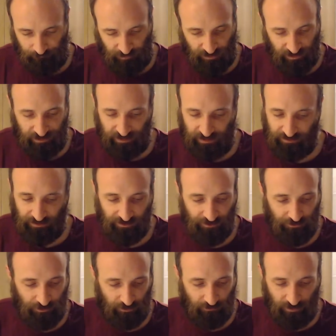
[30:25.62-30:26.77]
Again, that's just a
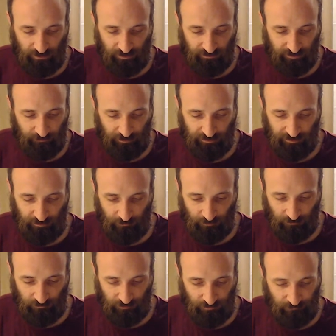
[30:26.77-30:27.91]
dream, beating someone in 10
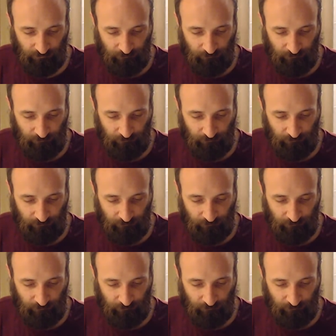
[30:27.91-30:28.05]
moves.